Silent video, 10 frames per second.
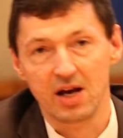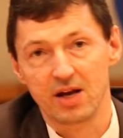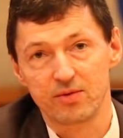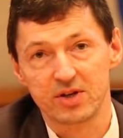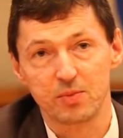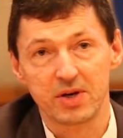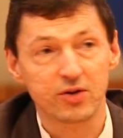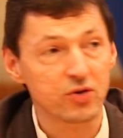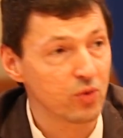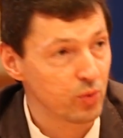And they
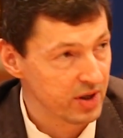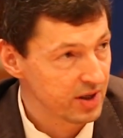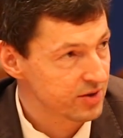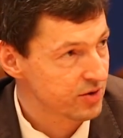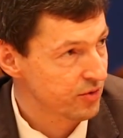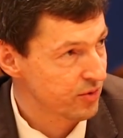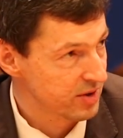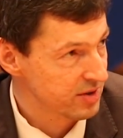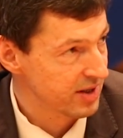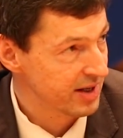spent 2 weeks to
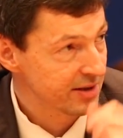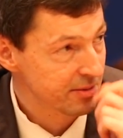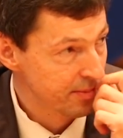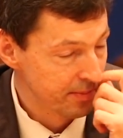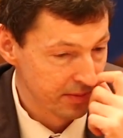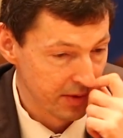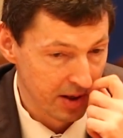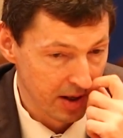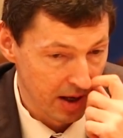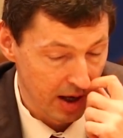translate.
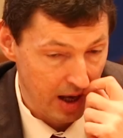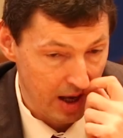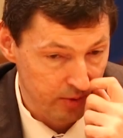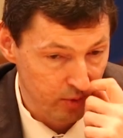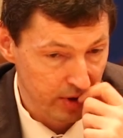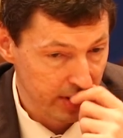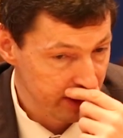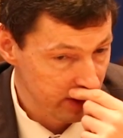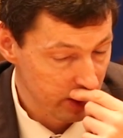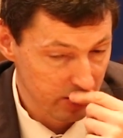And
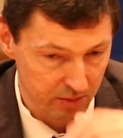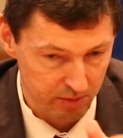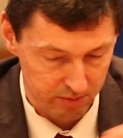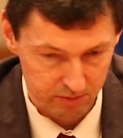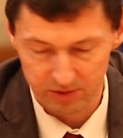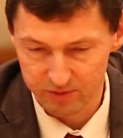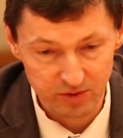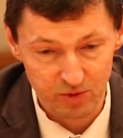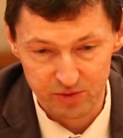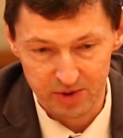when
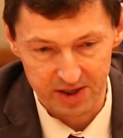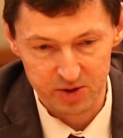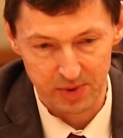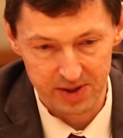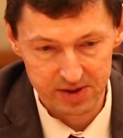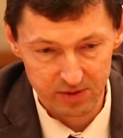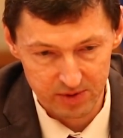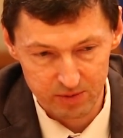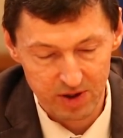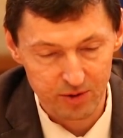that was very expensive,
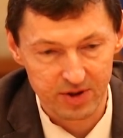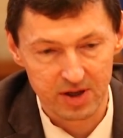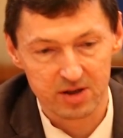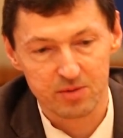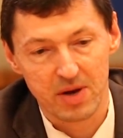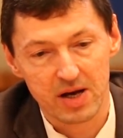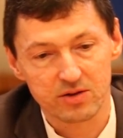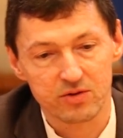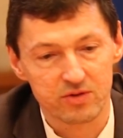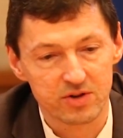and we returned
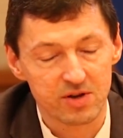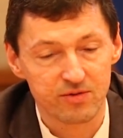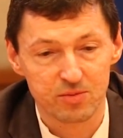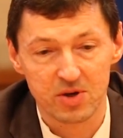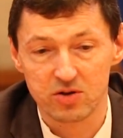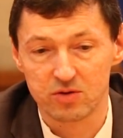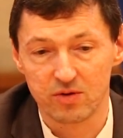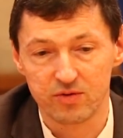back to this information to